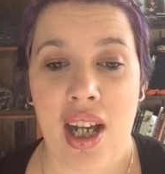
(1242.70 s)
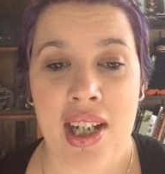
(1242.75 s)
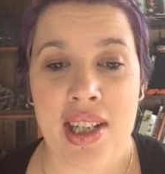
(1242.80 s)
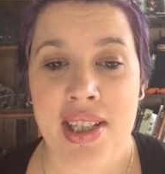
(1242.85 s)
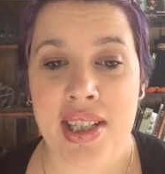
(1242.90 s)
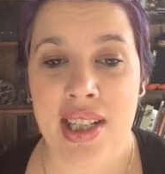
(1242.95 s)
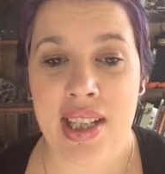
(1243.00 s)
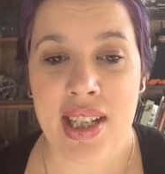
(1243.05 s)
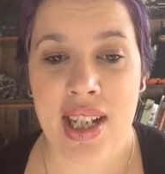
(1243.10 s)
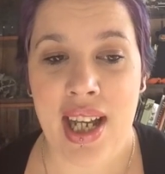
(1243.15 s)

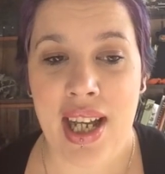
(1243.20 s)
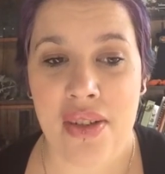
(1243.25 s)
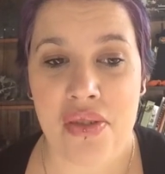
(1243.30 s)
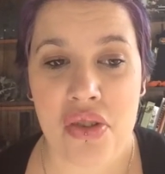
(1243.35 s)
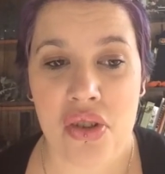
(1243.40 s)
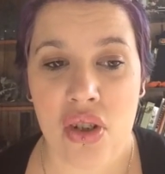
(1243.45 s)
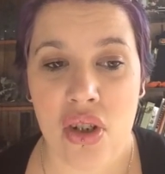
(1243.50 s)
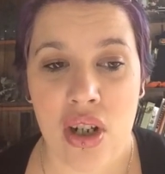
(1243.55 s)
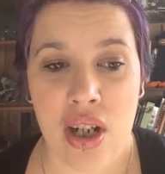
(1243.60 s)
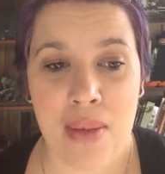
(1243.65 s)
didn't have
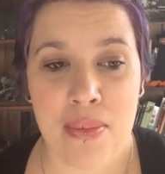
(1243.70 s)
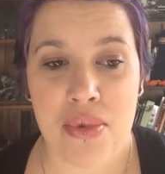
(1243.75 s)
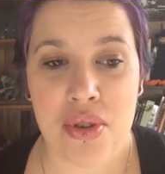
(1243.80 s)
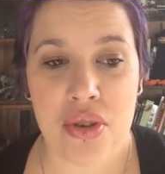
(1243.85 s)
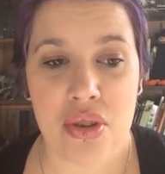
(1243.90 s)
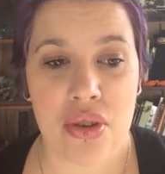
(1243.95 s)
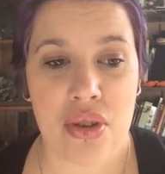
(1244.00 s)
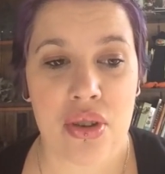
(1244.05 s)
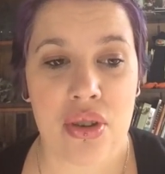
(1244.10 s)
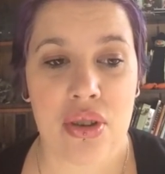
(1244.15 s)
time
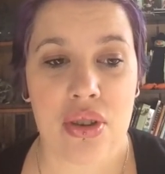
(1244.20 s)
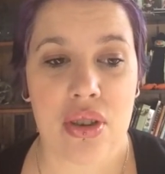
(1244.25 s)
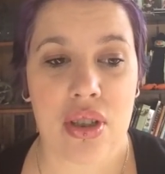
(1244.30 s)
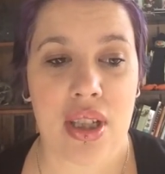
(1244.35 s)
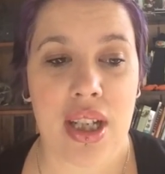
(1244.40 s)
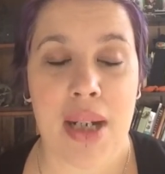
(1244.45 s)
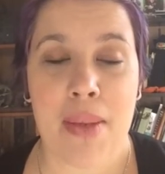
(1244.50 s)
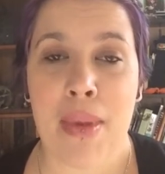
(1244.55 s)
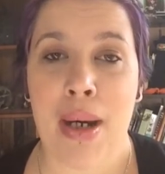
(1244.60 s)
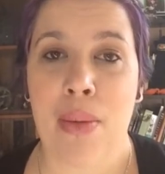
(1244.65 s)
to
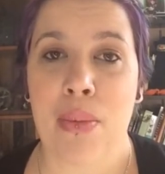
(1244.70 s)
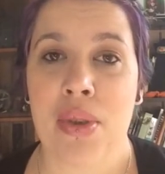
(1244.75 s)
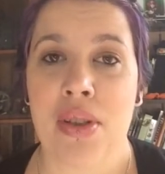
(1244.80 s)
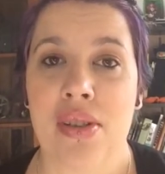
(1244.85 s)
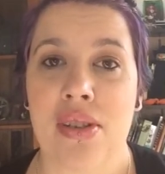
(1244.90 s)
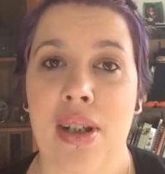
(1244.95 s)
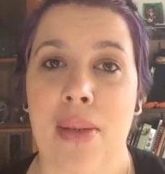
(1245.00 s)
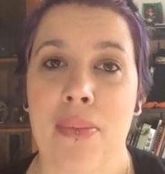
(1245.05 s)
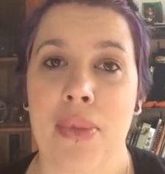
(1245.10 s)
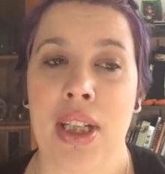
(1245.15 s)
come up with
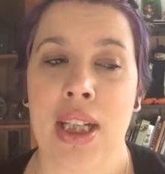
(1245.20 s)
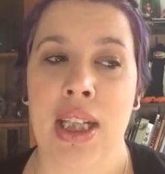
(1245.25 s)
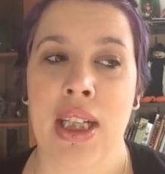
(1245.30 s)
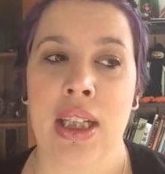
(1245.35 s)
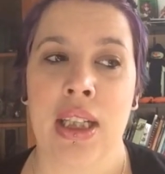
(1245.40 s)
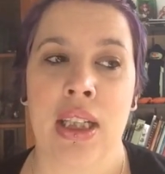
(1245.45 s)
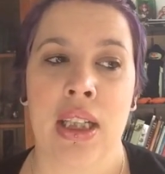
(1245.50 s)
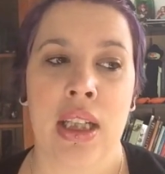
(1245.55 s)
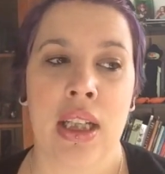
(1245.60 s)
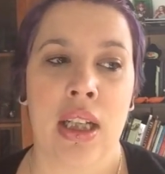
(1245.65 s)

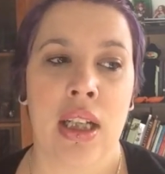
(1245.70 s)
something